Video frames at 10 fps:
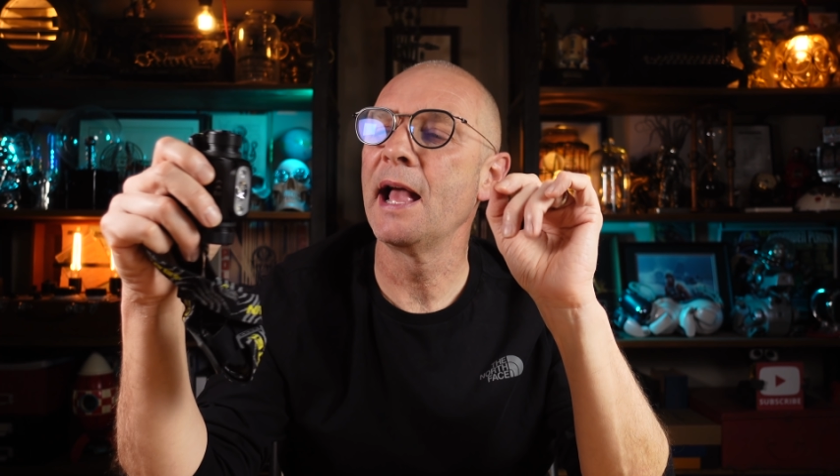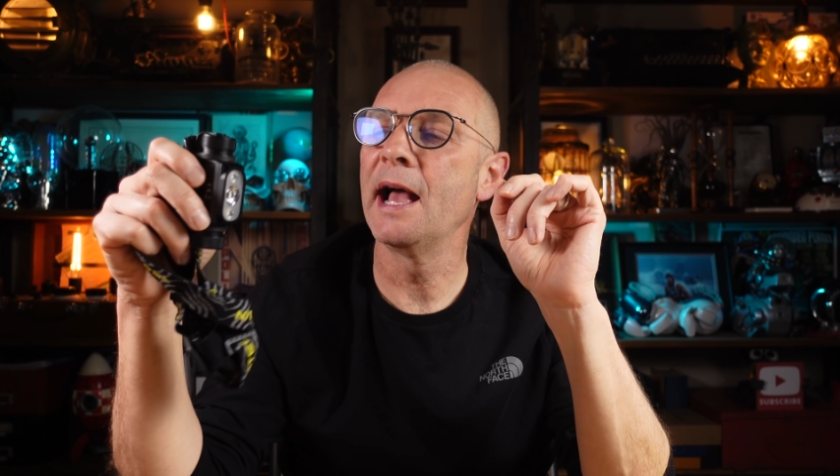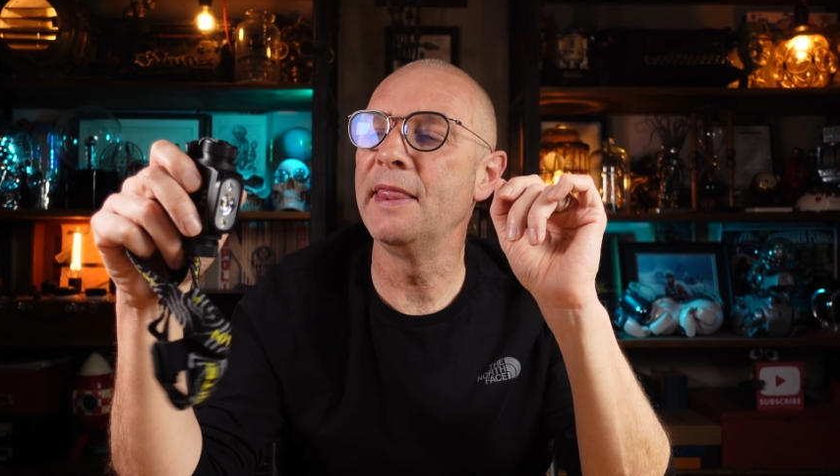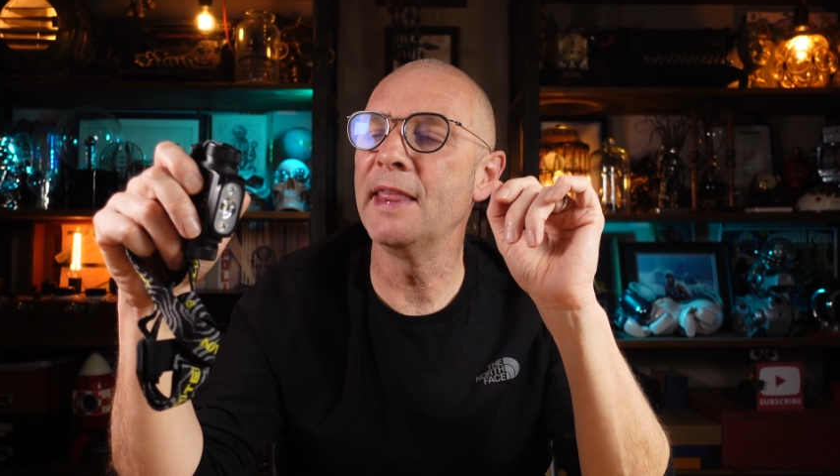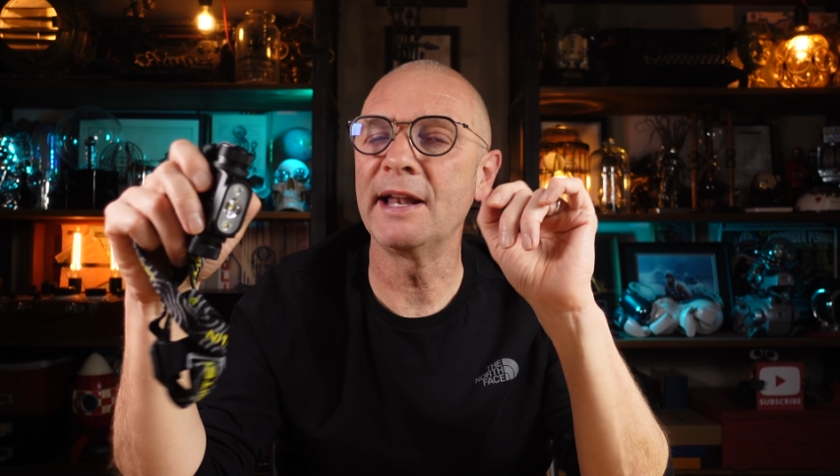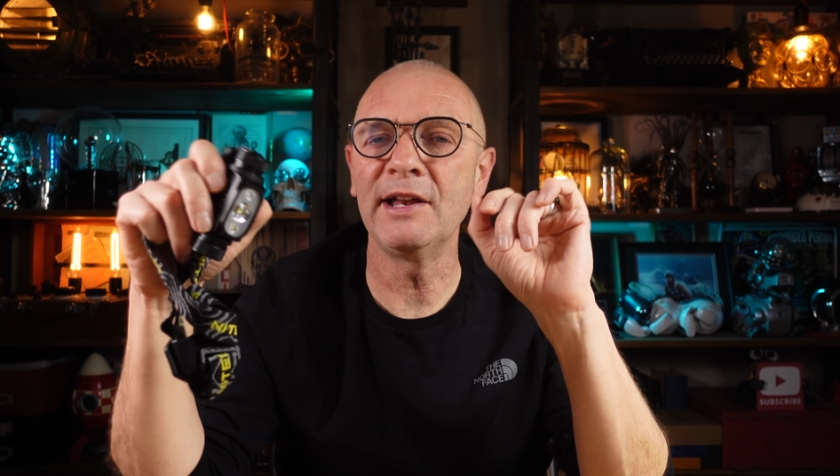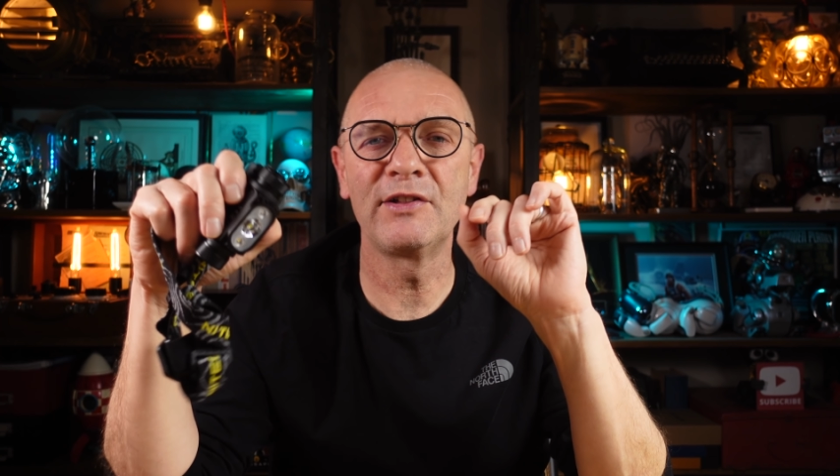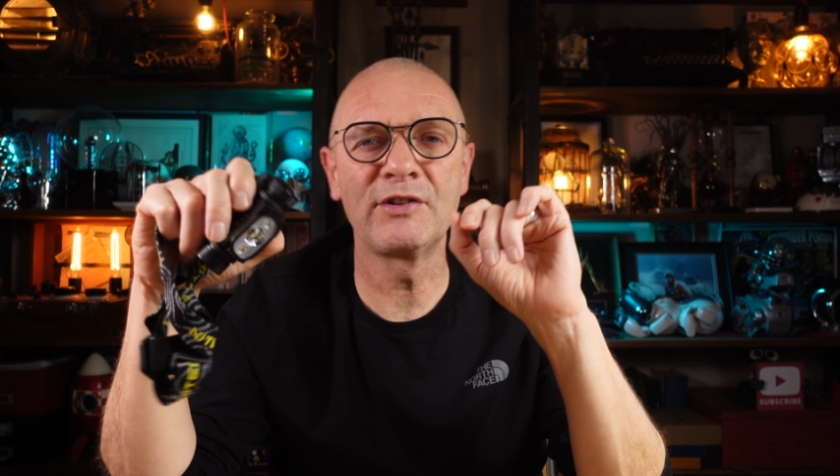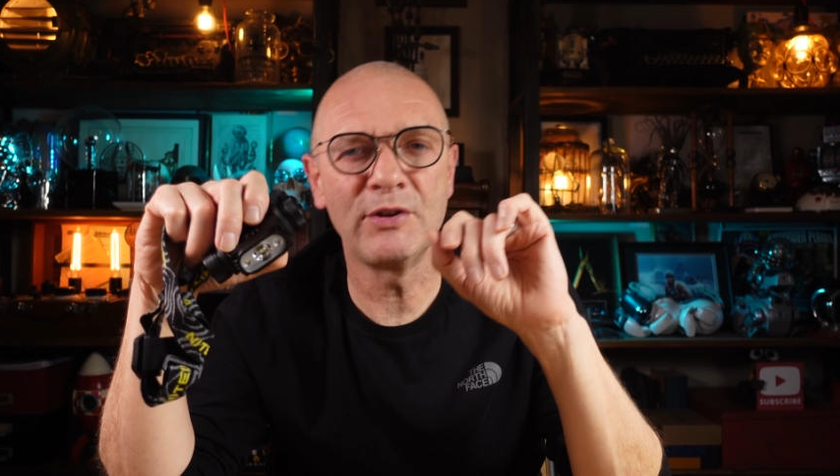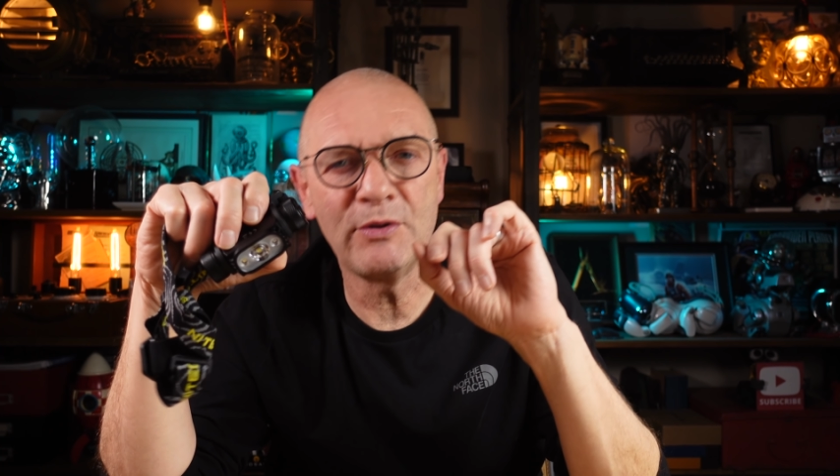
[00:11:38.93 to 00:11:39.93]
and that
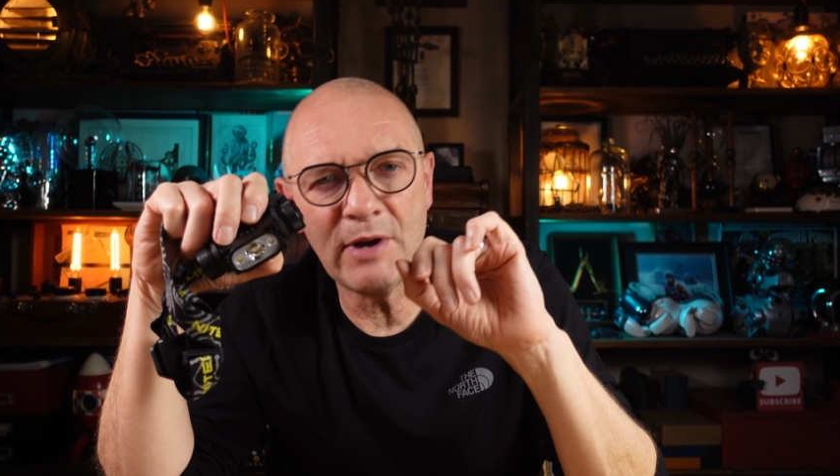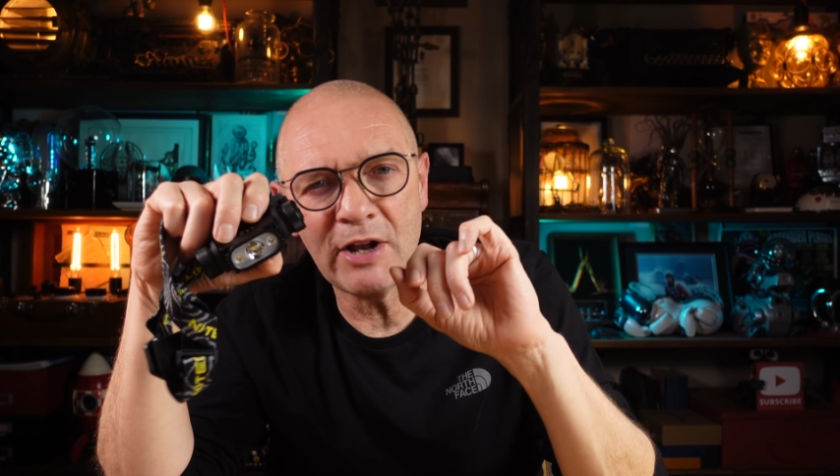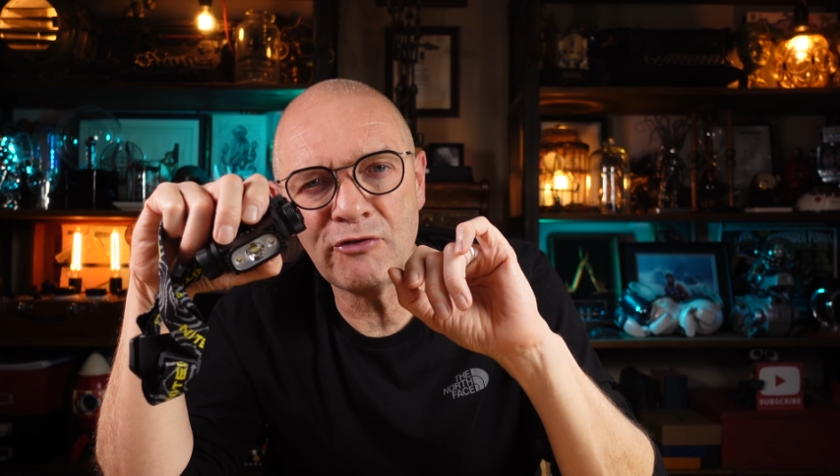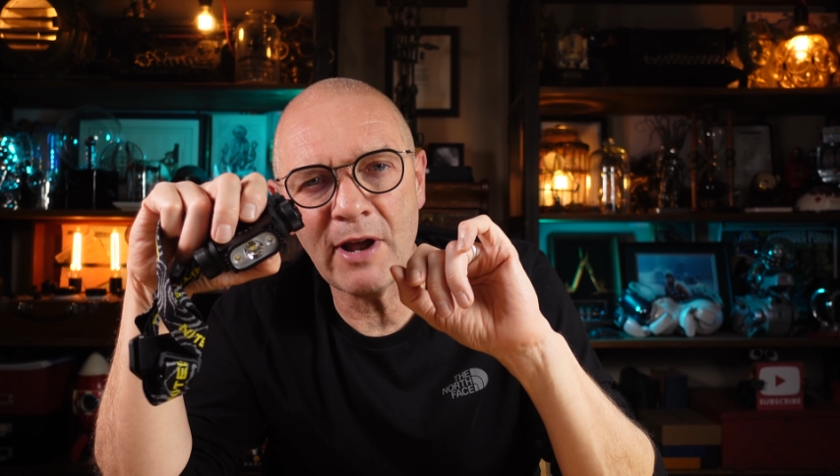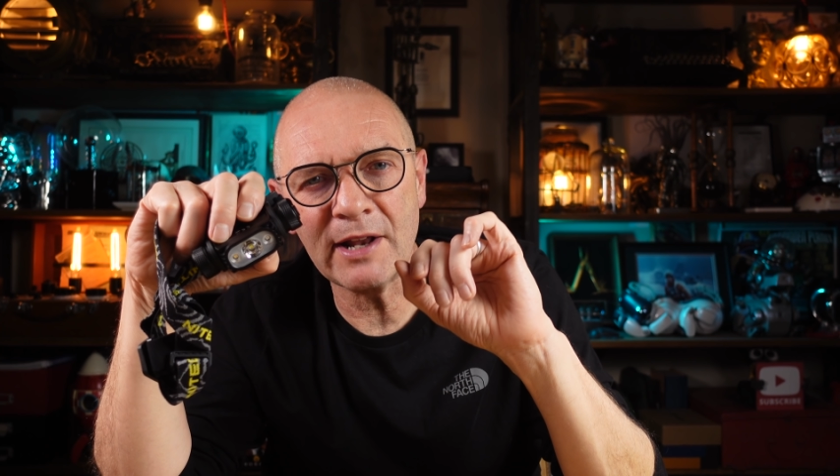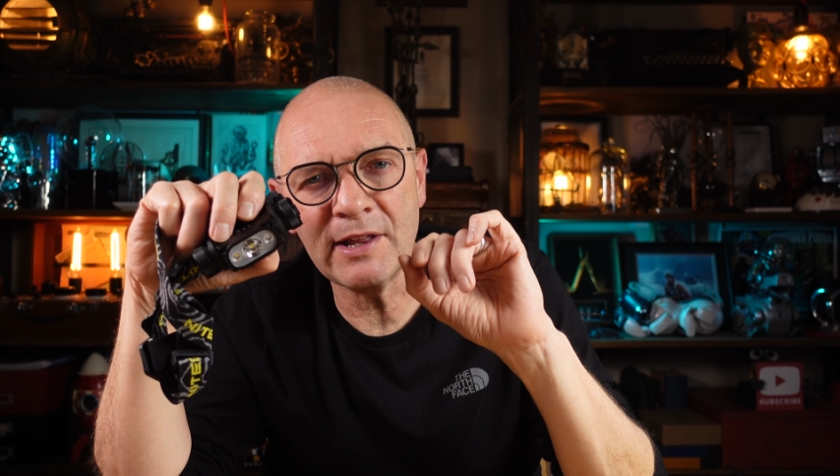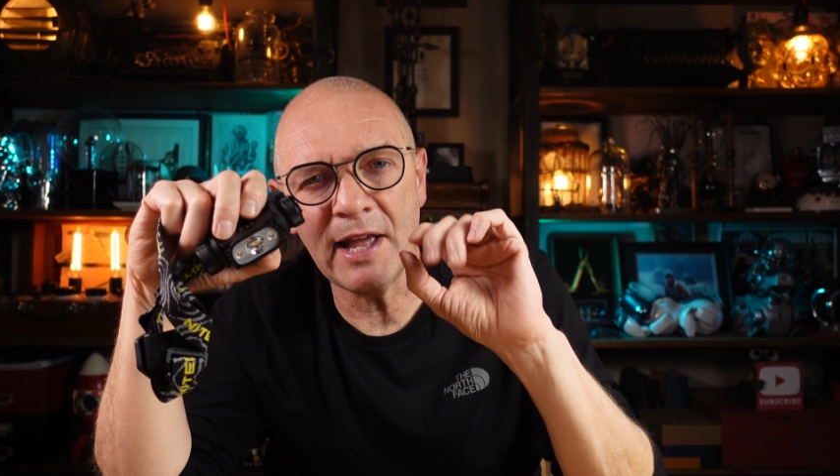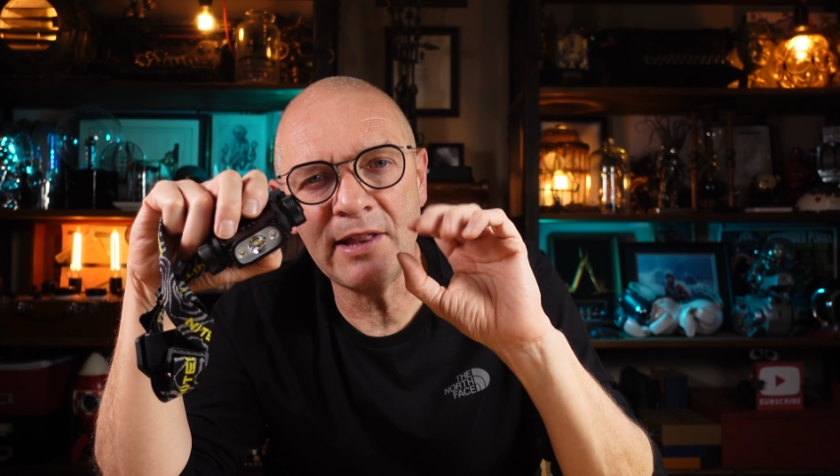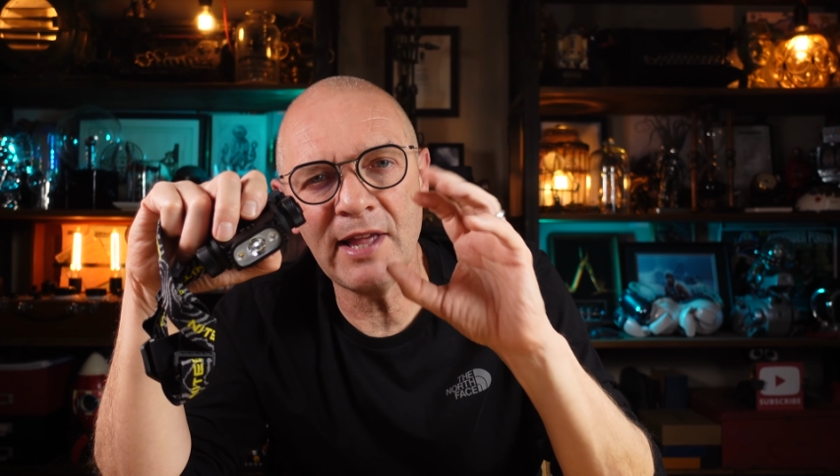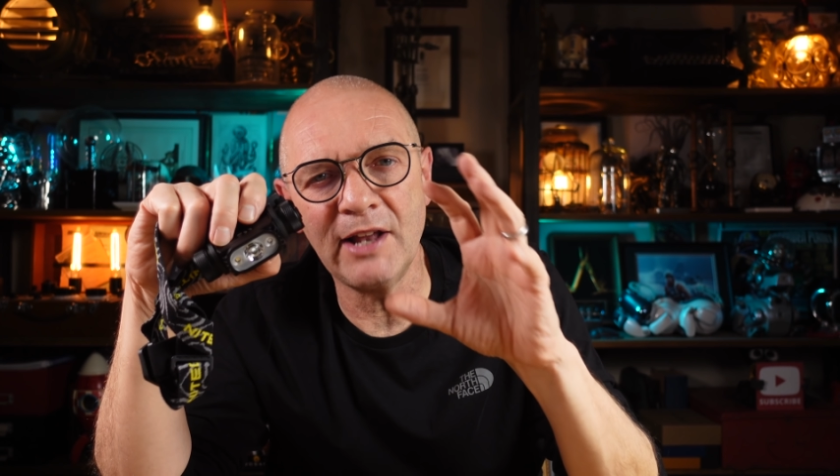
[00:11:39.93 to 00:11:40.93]
is to attract
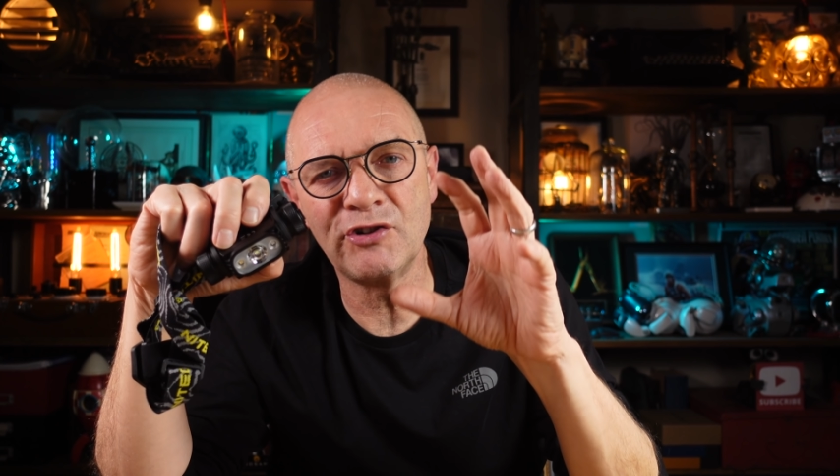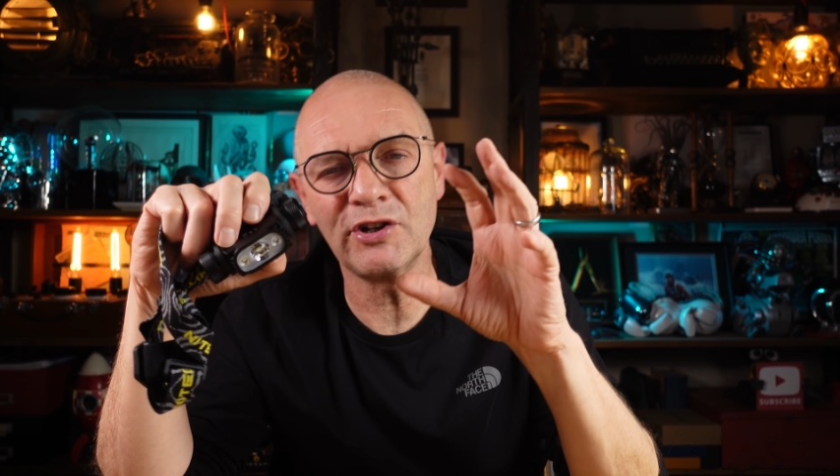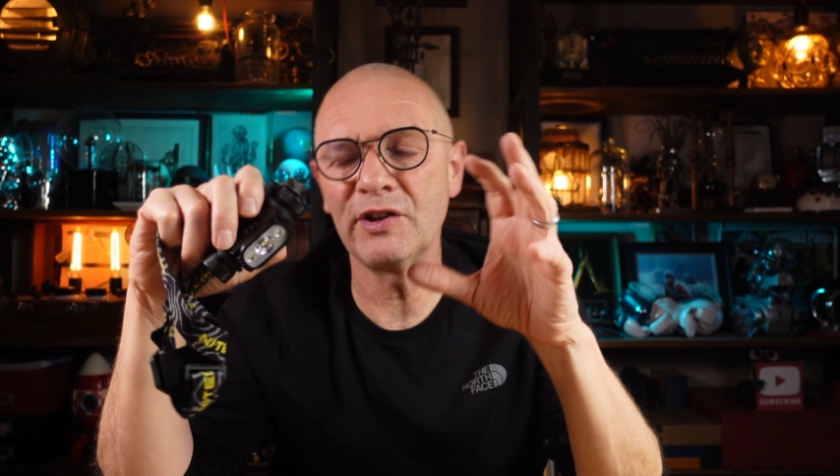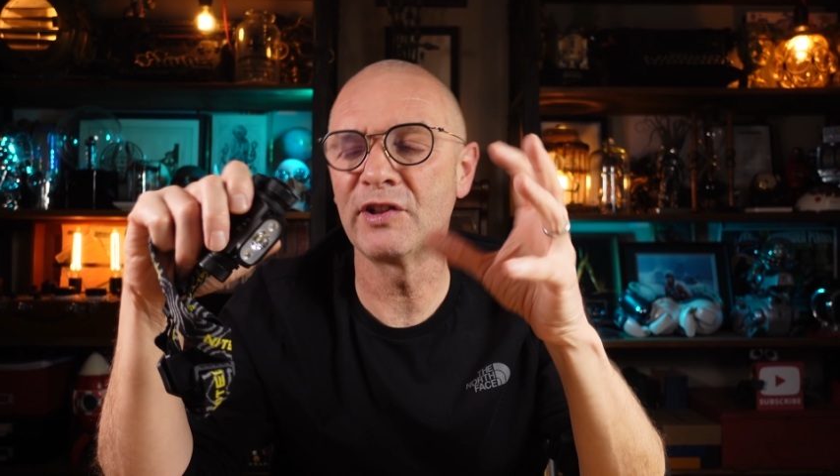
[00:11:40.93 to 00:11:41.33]
attention,